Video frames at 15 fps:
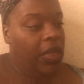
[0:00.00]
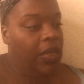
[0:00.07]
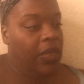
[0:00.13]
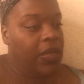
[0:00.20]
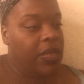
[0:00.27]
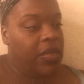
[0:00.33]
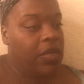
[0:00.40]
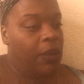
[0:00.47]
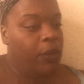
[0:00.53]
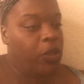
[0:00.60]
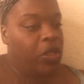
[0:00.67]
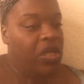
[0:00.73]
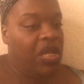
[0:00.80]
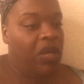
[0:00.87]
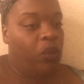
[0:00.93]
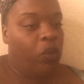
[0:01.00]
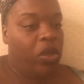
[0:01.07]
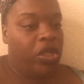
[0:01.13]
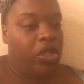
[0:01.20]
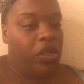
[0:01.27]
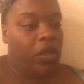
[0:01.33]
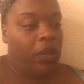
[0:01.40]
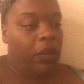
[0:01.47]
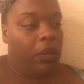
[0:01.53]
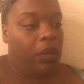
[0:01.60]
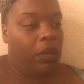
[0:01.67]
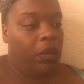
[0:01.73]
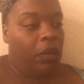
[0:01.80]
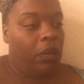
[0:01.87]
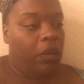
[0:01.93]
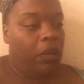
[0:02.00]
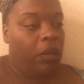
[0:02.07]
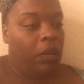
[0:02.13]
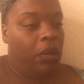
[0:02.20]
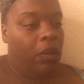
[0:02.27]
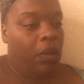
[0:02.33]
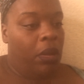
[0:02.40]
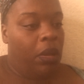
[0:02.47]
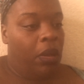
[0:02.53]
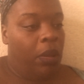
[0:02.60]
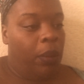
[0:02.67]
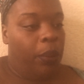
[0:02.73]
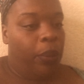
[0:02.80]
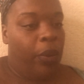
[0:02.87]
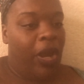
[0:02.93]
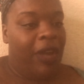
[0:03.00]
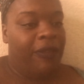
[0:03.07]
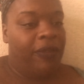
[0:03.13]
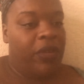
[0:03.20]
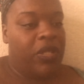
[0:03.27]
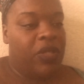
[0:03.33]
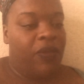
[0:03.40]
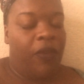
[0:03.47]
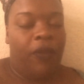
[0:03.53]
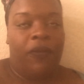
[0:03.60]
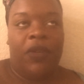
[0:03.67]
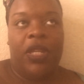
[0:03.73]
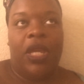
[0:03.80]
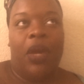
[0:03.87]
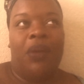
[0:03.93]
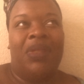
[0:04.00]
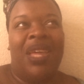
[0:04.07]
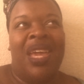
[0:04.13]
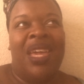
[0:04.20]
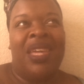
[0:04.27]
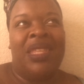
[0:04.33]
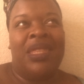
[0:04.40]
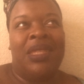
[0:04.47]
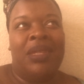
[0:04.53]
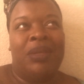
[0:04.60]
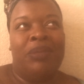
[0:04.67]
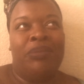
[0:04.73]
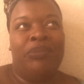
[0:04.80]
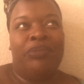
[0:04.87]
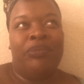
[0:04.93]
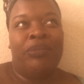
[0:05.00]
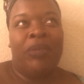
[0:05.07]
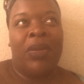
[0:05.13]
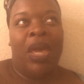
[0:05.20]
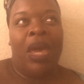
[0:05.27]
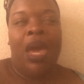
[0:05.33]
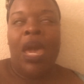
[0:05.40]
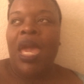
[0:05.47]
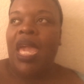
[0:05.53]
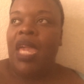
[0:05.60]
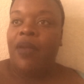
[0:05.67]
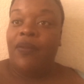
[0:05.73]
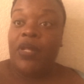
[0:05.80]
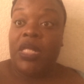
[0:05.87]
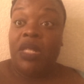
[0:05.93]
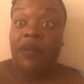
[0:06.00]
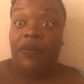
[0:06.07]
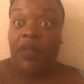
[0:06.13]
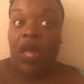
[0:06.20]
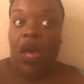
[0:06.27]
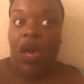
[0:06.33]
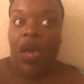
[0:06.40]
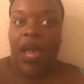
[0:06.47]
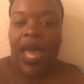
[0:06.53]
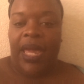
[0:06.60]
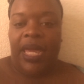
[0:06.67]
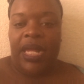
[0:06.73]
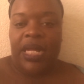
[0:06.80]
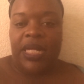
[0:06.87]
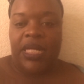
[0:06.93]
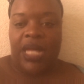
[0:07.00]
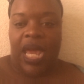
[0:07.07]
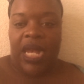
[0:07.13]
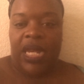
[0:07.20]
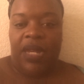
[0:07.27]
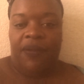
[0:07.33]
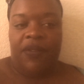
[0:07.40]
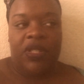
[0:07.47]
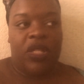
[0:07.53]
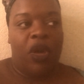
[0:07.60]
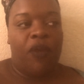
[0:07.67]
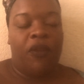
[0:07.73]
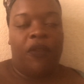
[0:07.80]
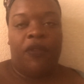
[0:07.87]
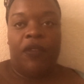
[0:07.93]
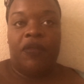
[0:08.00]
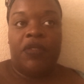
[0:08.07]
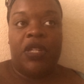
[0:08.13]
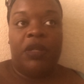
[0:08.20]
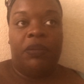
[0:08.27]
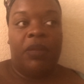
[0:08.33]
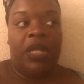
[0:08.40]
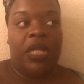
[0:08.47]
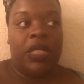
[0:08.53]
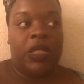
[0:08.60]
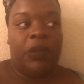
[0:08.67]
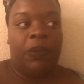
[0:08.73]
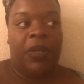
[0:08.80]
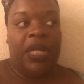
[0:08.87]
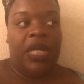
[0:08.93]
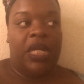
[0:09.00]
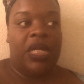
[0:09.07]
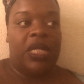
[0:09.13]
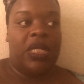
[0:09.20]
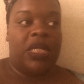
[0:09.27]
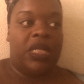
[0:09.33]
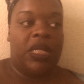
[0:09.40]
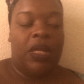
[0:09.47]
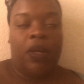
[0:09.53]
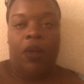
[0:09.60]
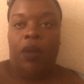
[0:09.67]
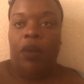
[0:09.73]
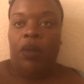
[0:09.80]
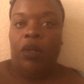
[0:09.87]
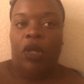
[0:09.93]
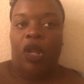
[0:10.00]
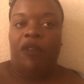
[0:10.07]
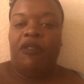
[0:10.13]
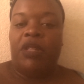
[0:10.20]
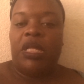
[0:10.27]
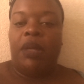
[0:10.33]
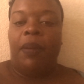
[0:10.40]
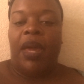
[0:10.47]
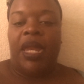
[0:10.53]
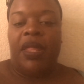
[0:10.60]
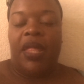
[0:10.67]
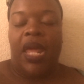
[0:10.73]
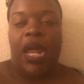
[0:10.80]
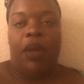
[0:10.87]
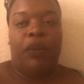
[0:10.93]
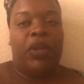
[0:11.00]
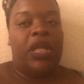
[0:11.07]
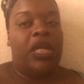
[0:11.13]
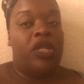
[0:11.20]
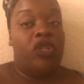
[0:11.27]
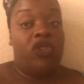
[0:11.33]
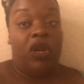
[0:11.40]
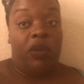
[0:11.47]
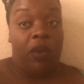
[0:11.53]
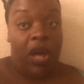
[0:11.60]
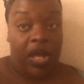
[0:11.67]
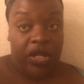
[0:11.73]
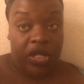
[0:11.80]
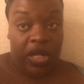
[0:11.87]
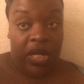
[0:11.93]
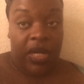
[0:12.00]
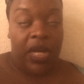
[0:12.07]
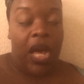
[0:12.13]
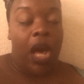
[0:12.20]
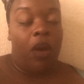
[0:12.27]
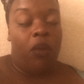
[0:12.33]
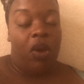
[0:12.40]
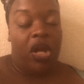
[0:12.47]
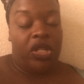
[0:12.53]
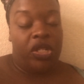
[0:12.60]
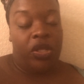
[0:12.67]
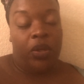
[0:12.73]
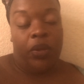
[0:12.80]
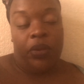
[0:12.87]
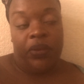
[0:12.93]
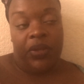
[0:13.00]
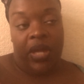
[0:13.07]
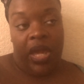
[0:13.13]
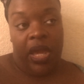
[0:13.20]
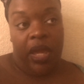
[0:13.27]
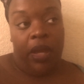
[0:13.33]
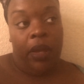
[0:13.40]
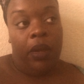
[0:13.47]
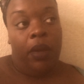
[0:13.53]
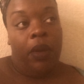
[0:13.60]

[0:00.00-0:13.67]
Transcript: it is number 10. What's your preference for video length? If it's a vlog, I get excited if it's over 15 minutes because, you know, if it's somebody that I really enjoy watching, I'll watch the whole thing.